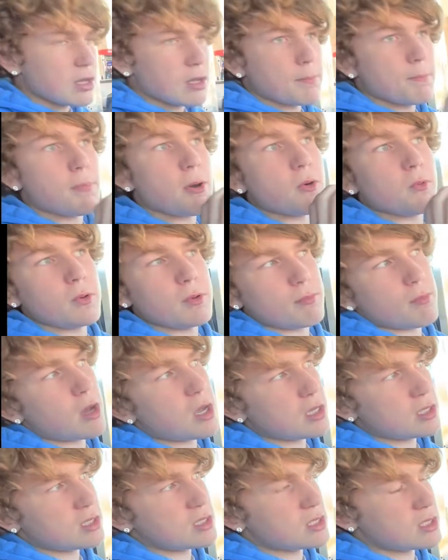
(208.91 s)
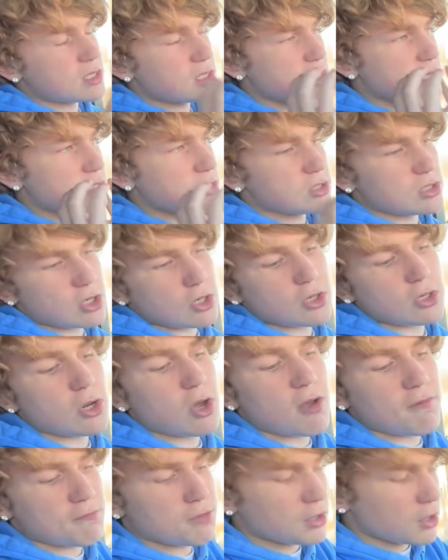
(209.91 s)
but we must turn
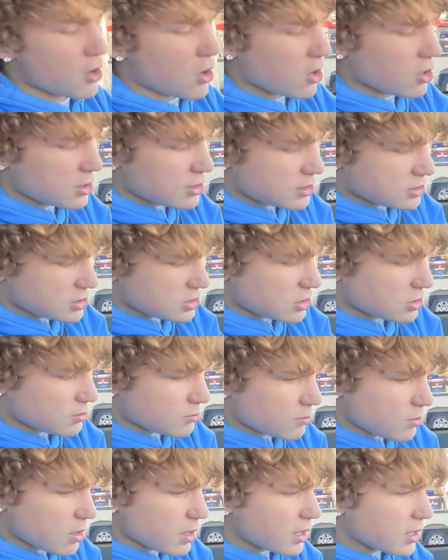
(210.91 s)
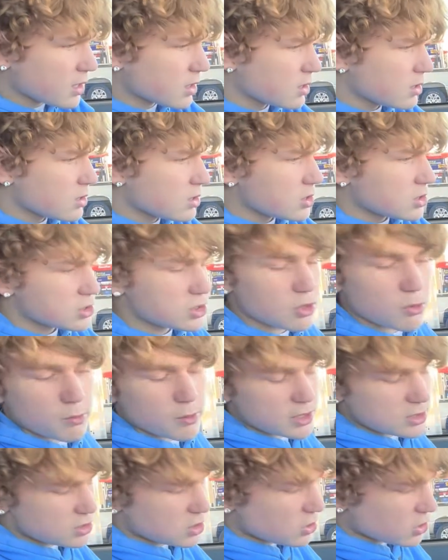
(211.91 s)
off the car in a certain way. So
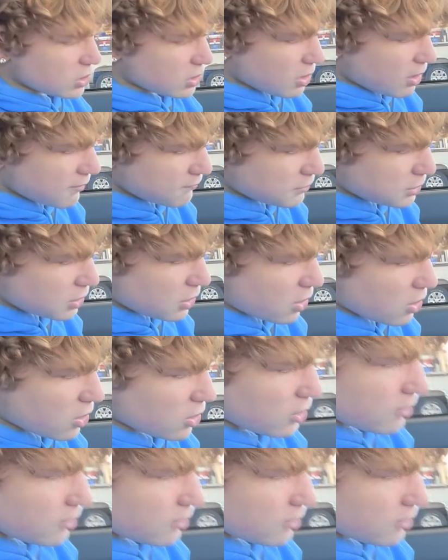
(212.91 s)
when turning off the car,